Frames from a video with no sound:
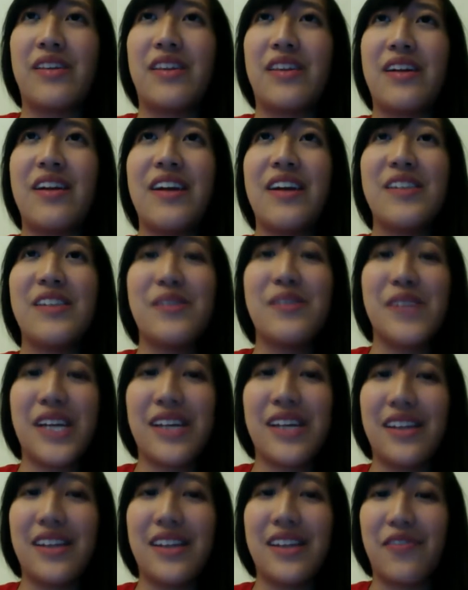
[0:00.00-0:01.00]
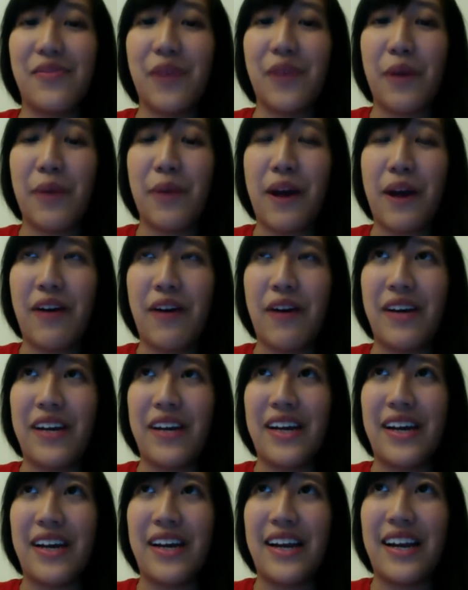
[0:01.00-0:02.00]
Jackie takes it really personally. And
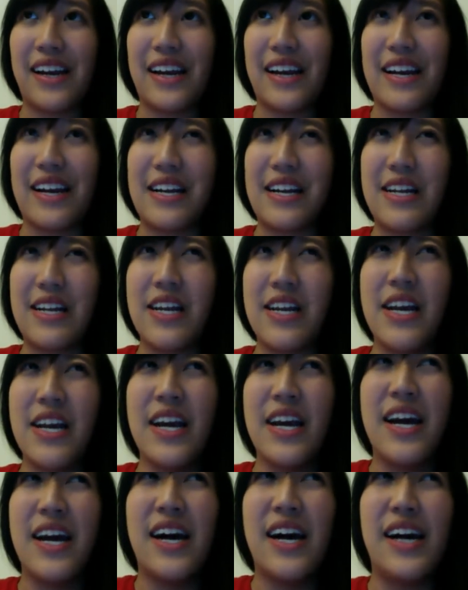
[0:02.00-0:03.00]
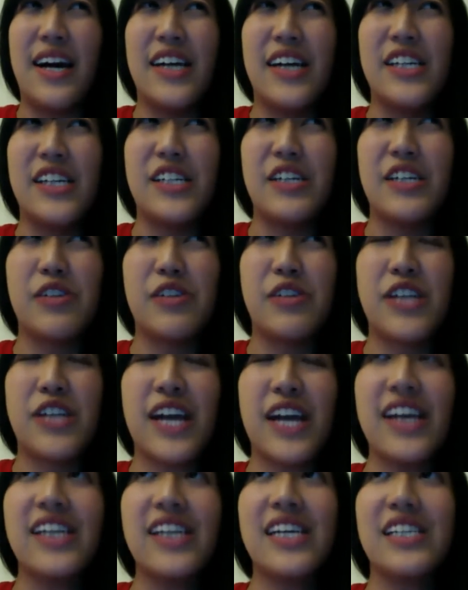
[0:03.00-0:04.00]
before it was something that she
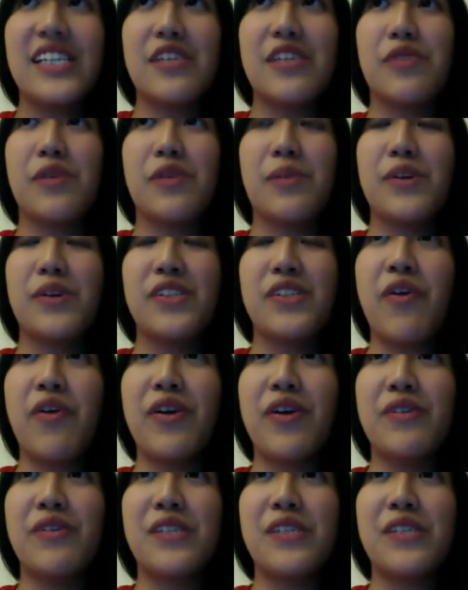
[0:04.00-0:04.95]
wouldn't care for, she didn't even notice.